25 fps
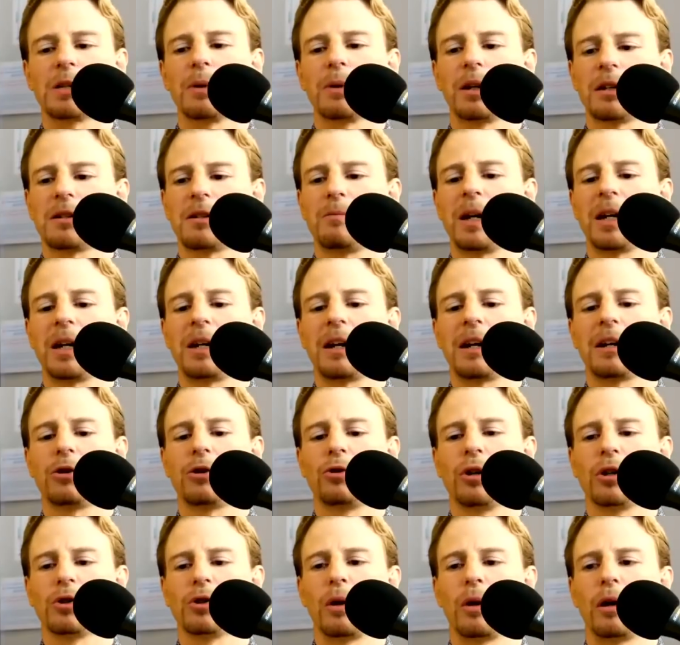But as a meat
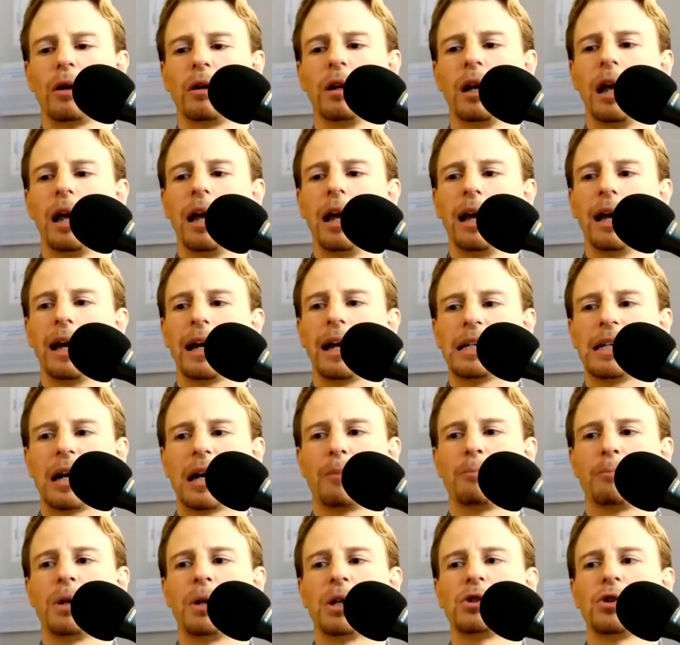eater as well, it
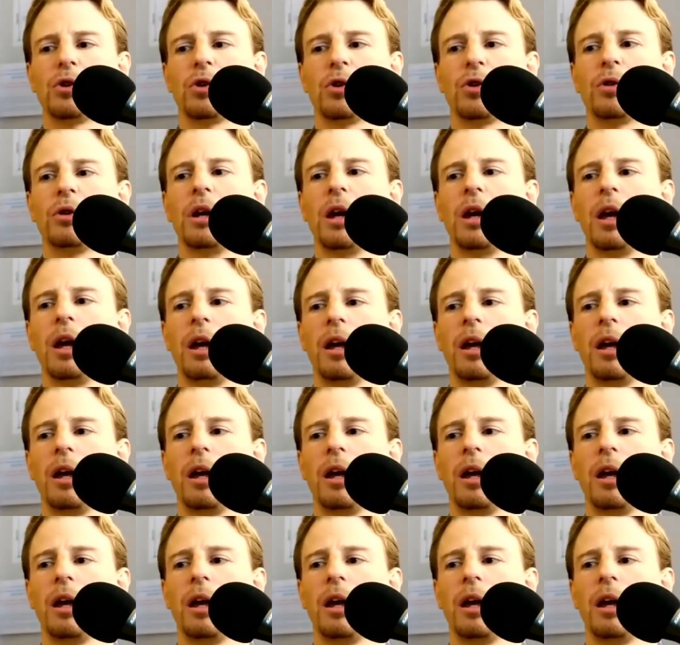helped me to